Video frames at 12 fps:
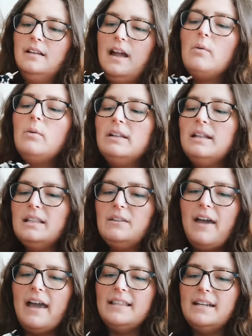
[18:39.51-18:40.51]
I really like the
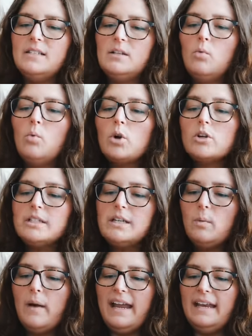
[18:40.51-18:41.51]
fact that it's a
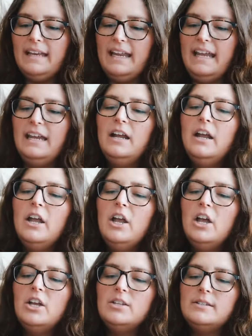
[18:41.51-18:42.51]
worsted weight knit,
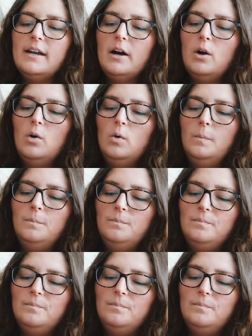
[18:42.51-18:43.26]
so